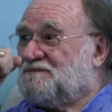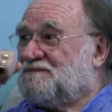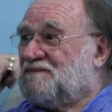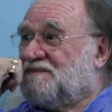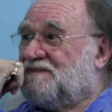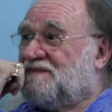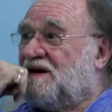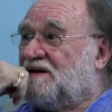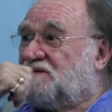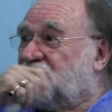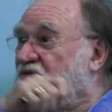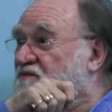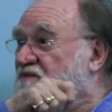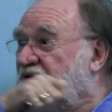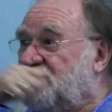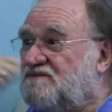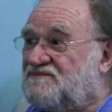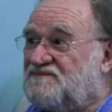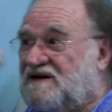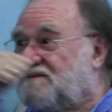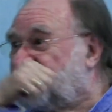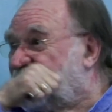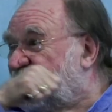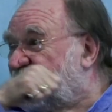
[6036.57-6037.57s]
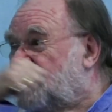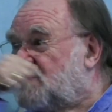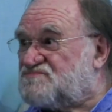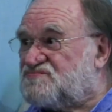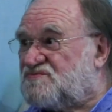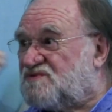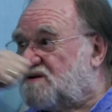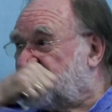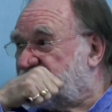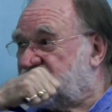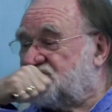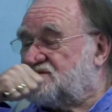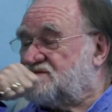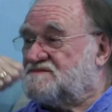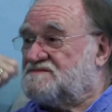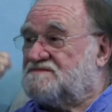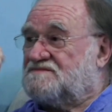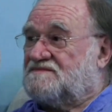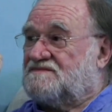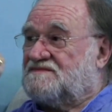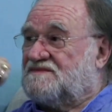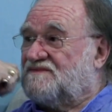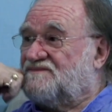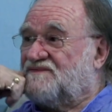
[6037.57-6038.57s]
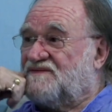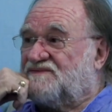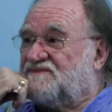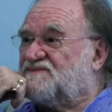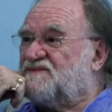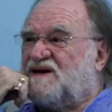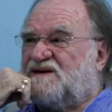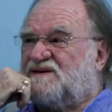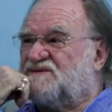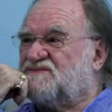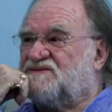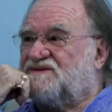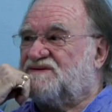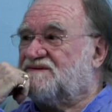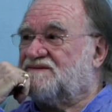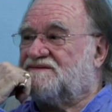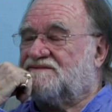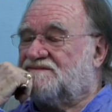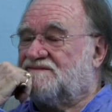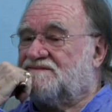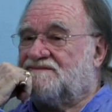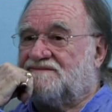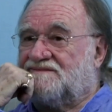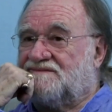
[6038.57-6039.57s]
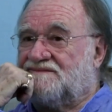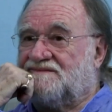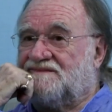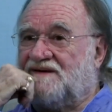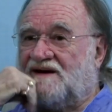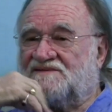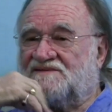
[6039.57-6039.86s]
I don't even have to brush them. Fantastic. I